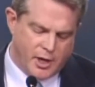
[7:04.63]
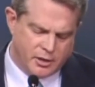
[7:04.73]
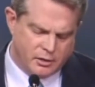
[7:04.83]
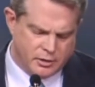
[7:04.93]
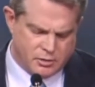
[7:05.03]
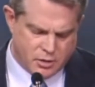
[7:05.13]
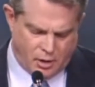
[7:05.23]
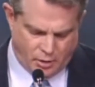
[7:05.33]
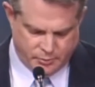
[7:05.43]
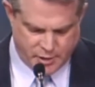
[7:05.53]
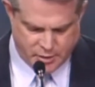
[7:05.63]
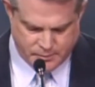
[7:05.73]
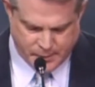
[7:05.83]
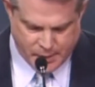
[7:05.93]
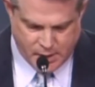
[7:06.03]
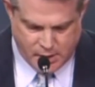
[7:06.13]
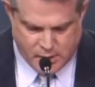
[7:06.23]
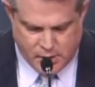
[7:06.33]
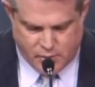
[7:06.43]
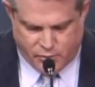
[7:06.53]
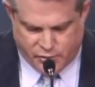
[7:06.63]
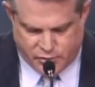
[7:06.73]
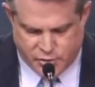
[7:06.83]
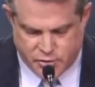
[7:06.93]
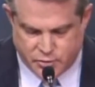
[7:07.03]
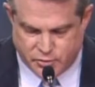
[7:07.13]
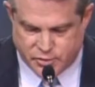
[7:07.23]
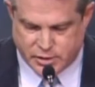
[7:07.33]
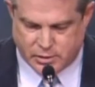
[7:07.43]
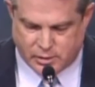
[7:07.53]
And Michael Little called me with the news,